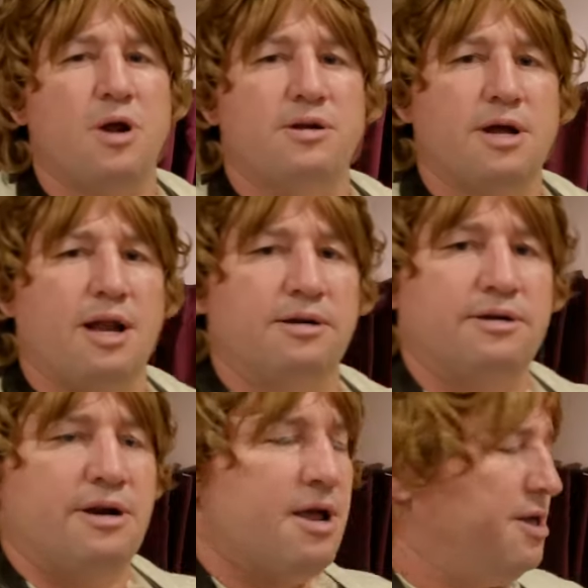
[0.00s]
one
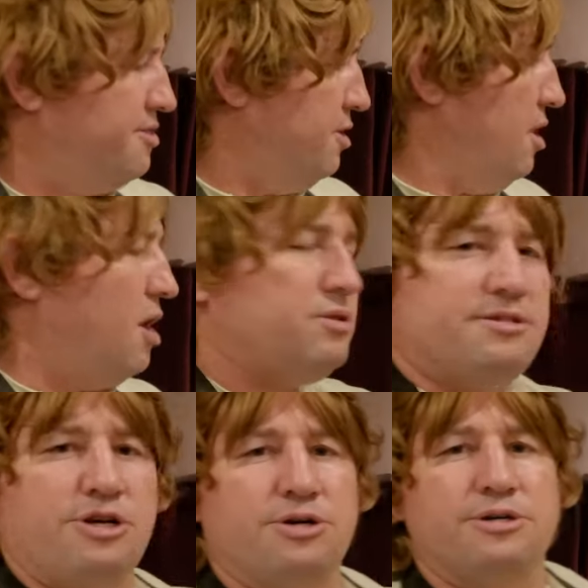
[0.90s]
color. They'll all
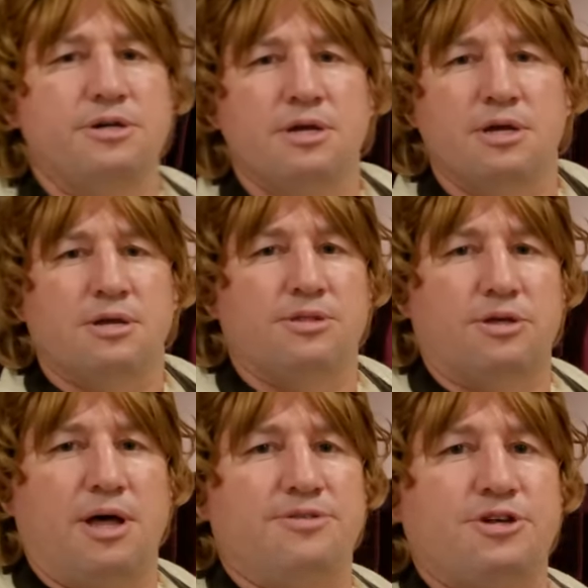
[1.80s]
turn
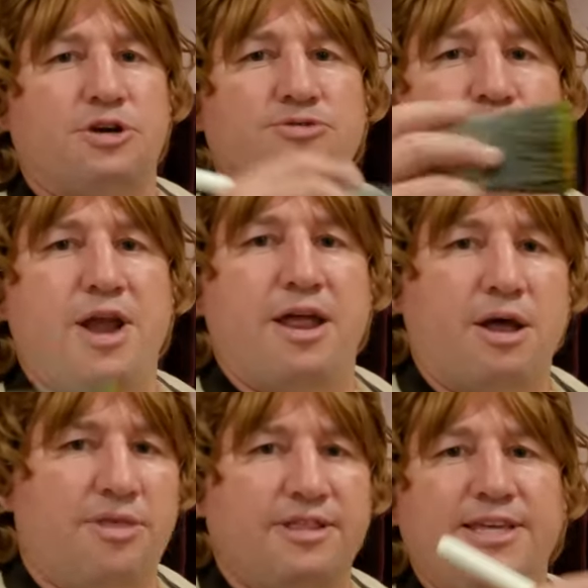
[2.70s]
red.
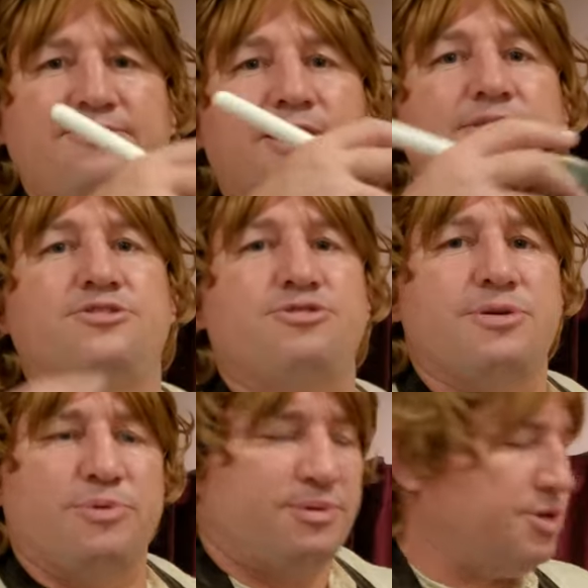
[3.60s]
All the leaves on the tree
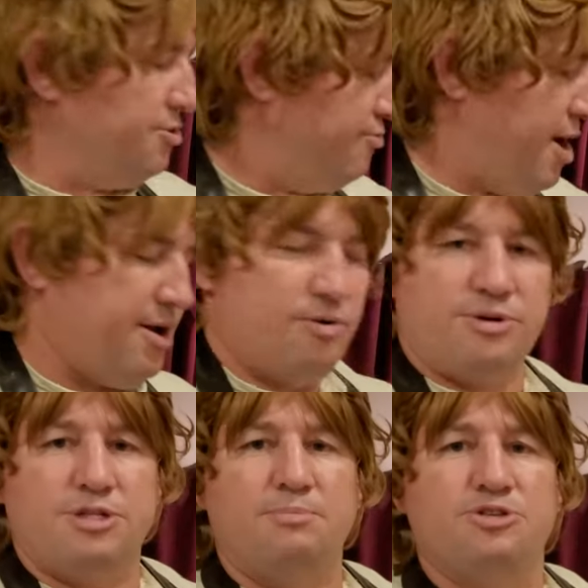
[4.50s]
will turn red. Or
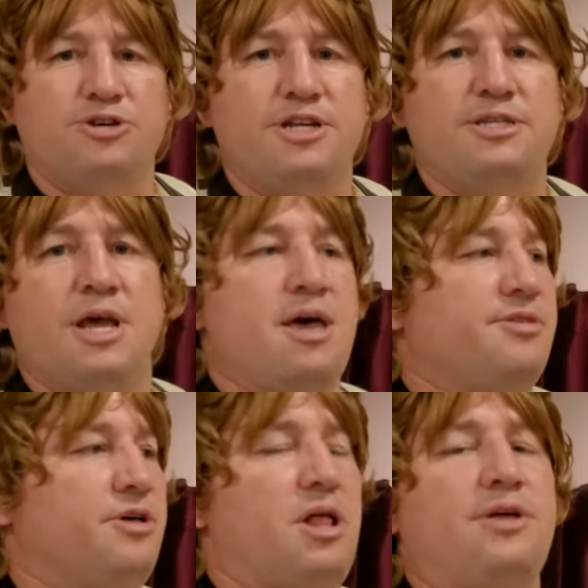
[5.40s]
some trees,
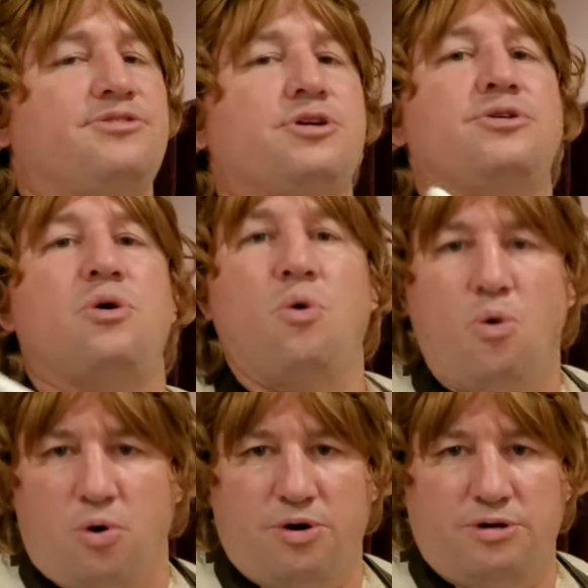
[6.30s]
they'll all turn
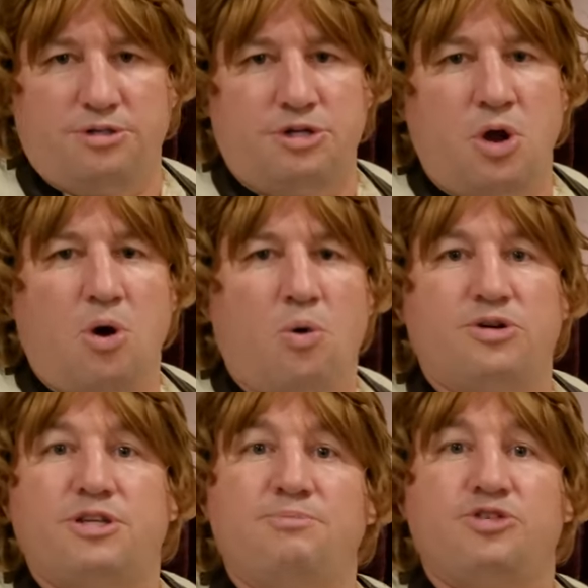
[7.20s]
orange. Or
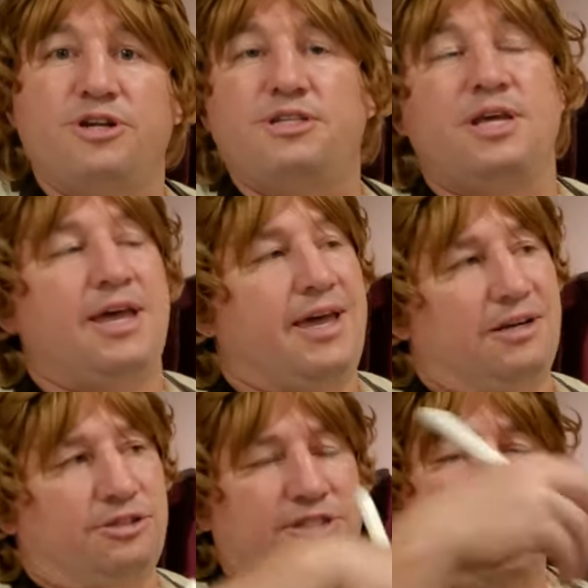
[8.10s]
some trees,
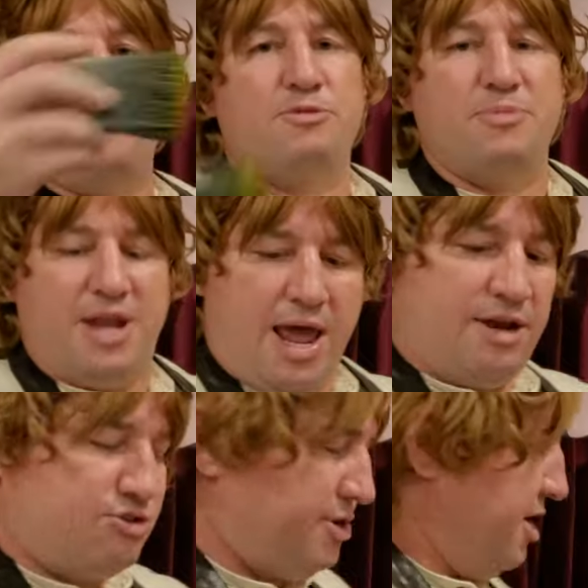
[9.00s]
it'll just have a
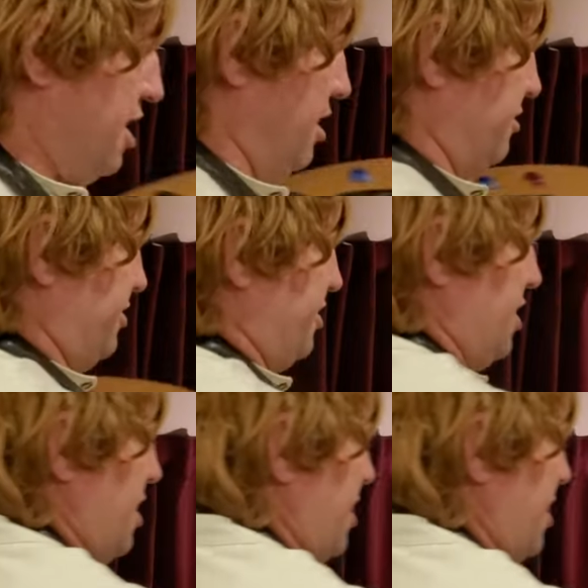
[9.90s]
menagerie of colors.